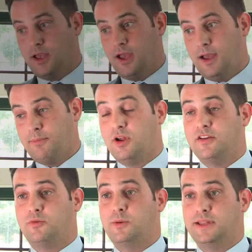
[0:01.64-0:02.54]
uh,
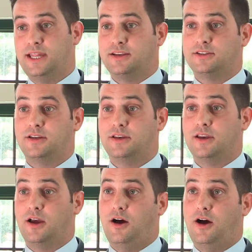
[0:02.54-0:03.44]
applied for Willmott
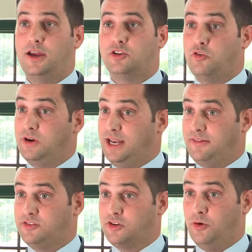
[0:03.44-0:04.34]
Dixon, I'd already
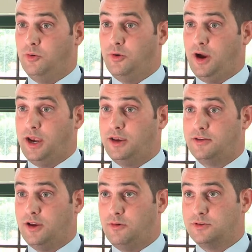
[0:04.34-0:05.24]
left school
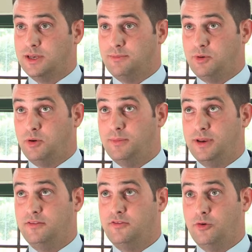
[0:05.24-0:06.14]
and I was in
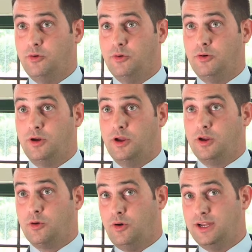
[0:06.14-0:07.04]
employment for
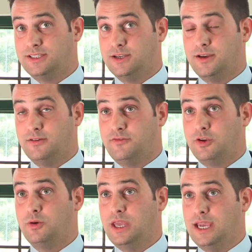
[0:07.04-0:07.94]
quite a
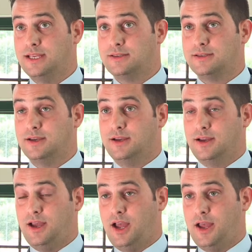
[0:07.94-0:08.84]
few years.
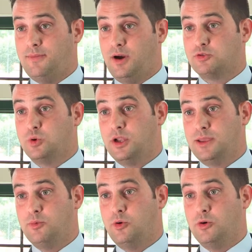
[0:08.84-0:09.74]
Um, I was
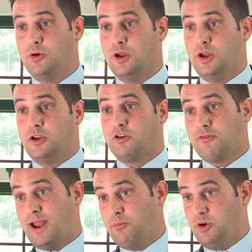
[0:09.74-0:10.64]
working more
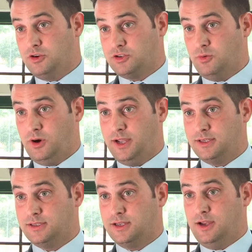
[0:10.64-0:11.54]
groundworks
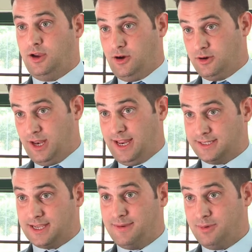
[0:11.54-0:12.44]
wise, hard
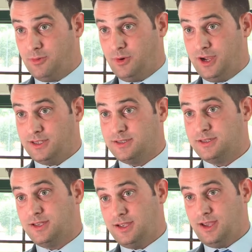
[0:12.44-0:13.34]
landscaping
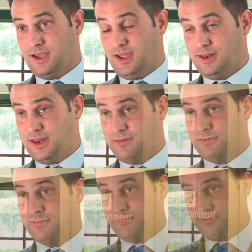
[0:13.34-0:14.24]
wise, and then